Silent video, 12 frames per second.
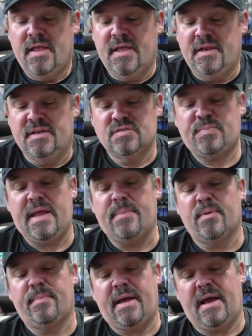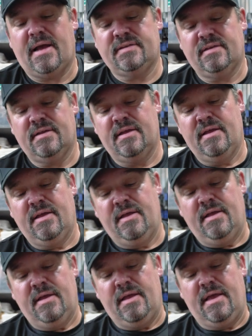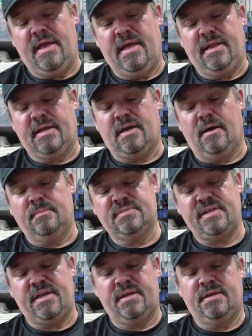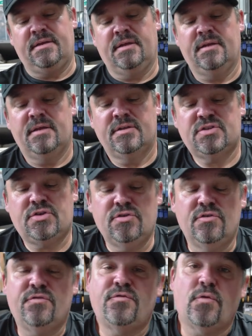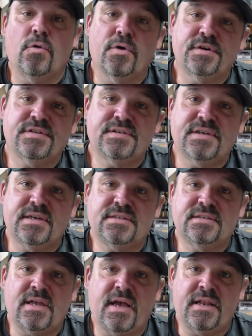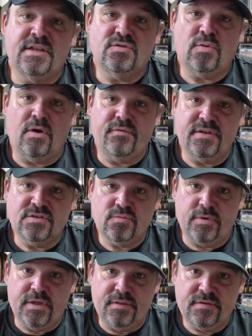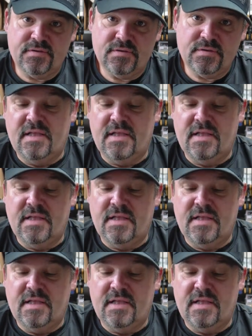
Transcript: It is paper backed and it comes in two, four, six, nine, and 12 inch widths.